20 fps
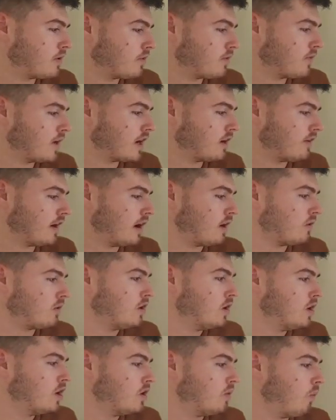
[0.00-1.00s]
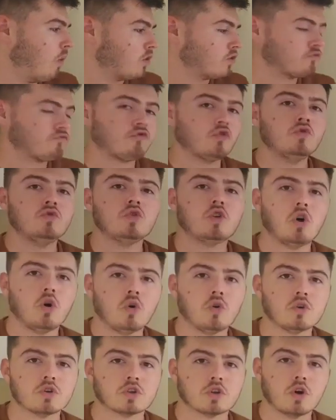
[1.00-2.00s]
and figure out what the root
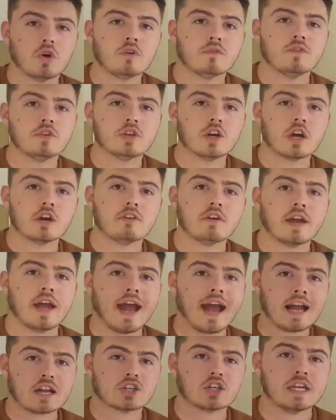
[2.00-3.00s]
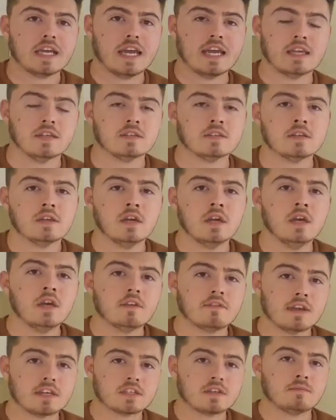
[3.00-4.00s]
cause of the diarrhea actually is.
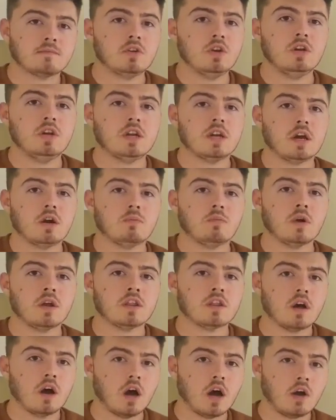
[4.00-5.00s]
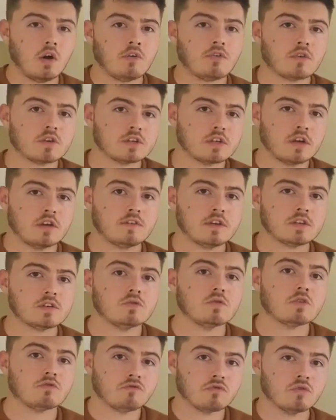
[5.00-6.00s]
That's something you need help with. I offer a service
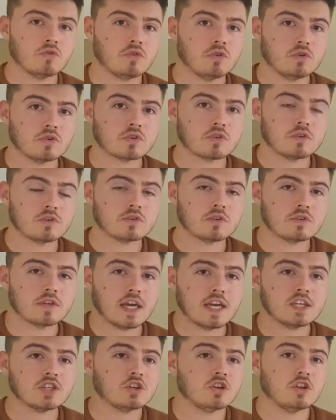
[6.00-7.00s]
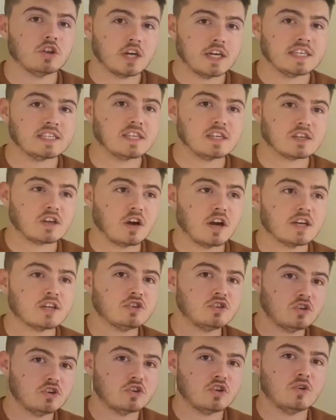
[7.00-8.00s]
called a root cause consultation that is designed
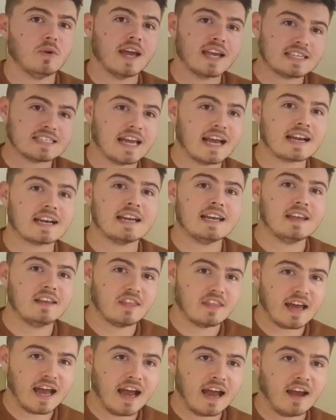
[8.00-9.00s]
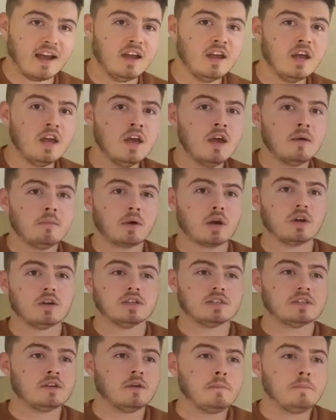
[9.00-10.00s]
to do exactly that.
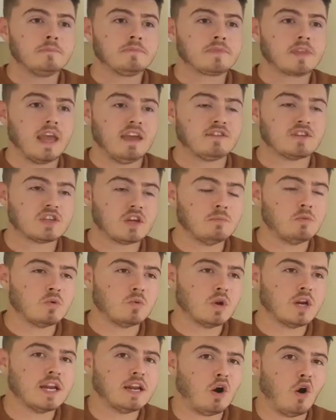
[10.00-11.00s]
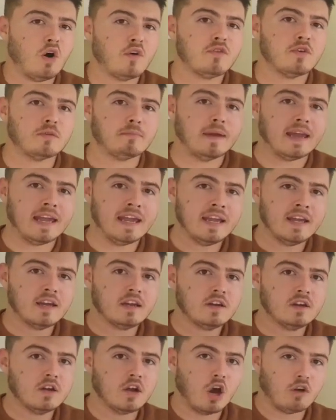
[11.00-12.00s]
Because if someone would have offered me
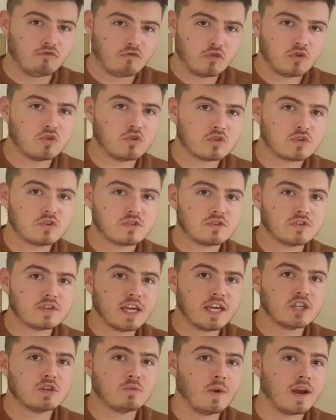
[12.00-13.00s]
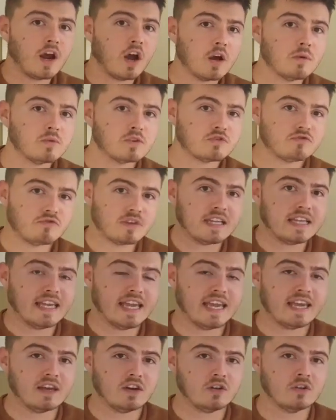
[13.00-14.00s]
a root cause consultation when I was really
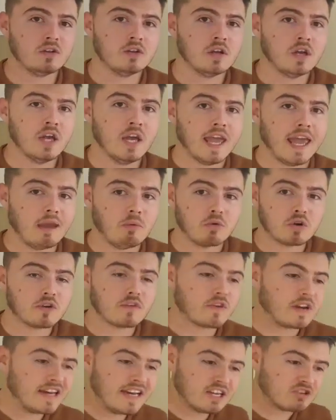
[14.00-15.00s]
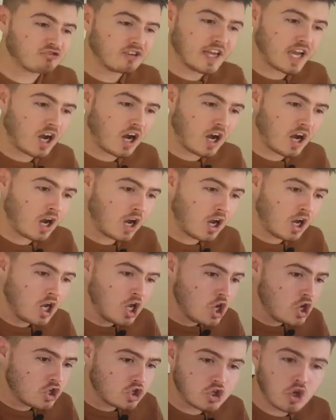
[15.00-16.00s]
ill, it would have literally cut
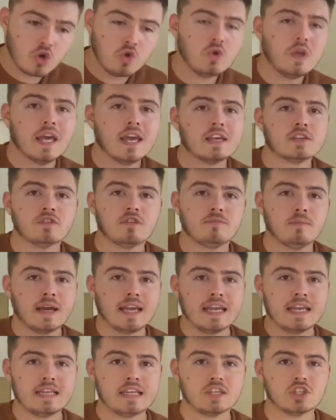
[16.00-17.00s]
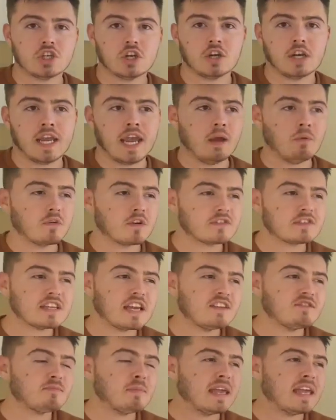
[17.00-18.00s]
2 years off my healing journey. It would have
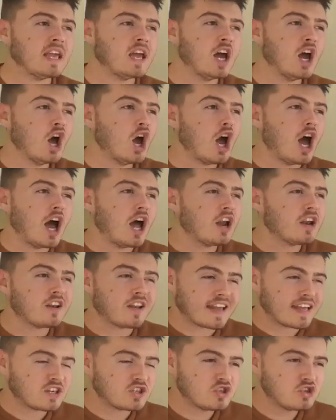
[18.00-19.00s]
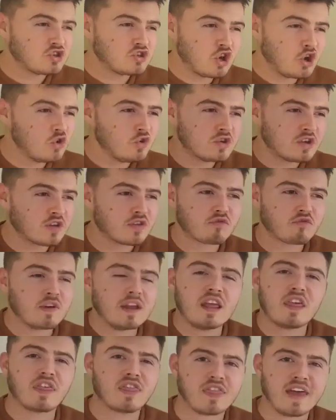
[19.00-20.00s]
saved me like £2,000 to
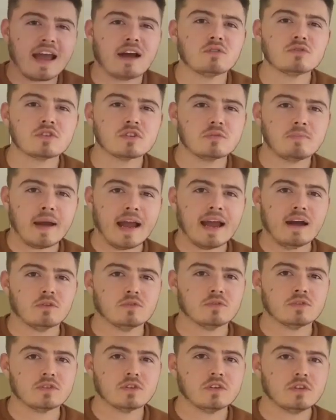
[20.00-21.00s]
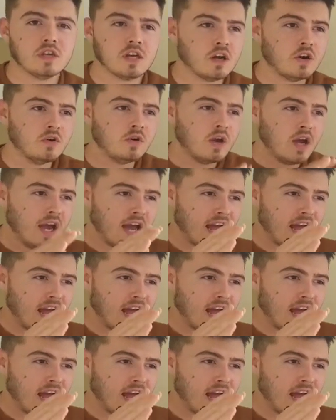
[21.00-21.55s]
£3,000, you know?